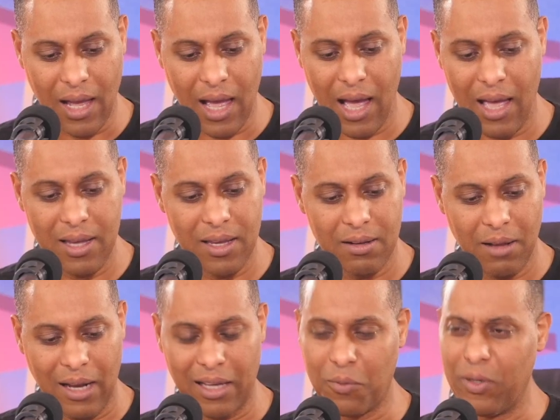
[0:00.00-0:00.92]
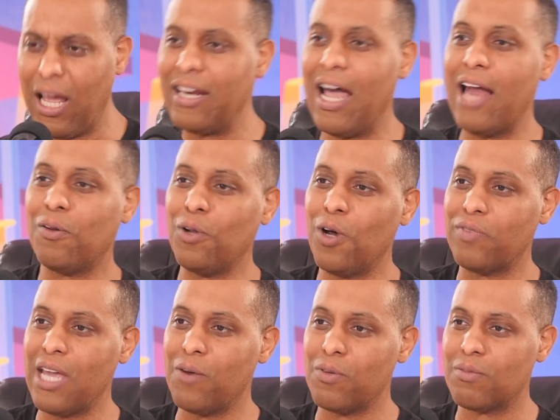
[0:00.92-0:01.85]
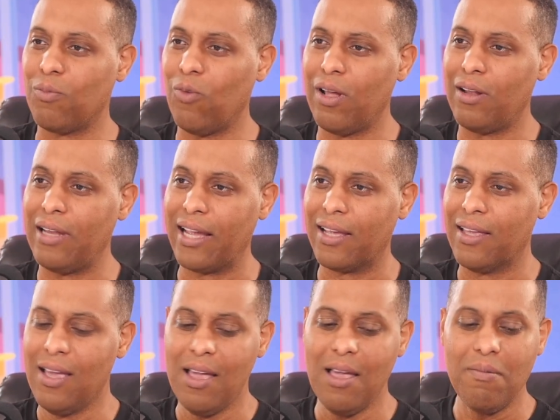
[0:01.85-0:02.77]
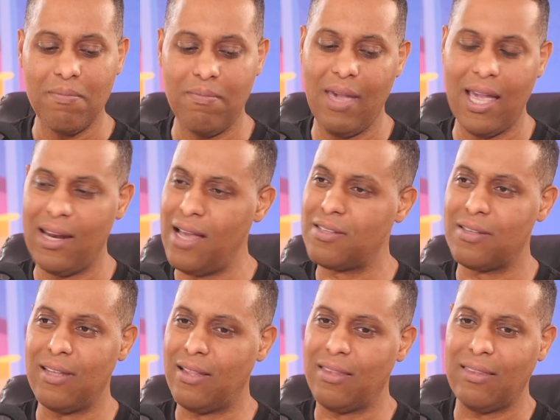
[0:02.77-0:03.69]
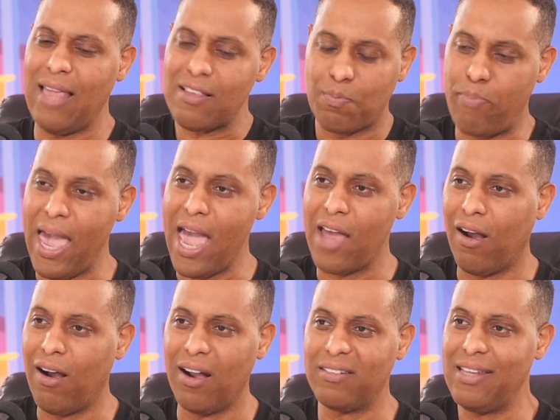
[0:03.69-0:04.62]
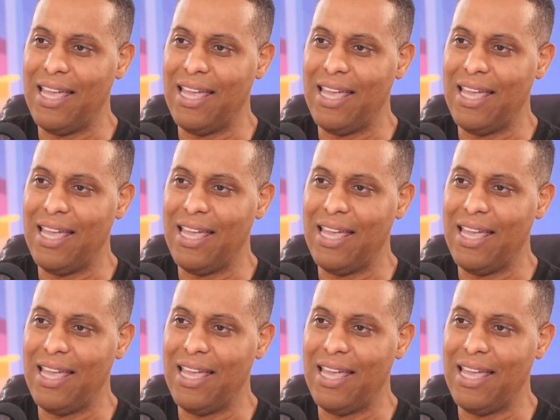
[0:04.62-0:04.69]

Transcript: I, I like the way, I, I don't know if that was like, man, that's That's bad art.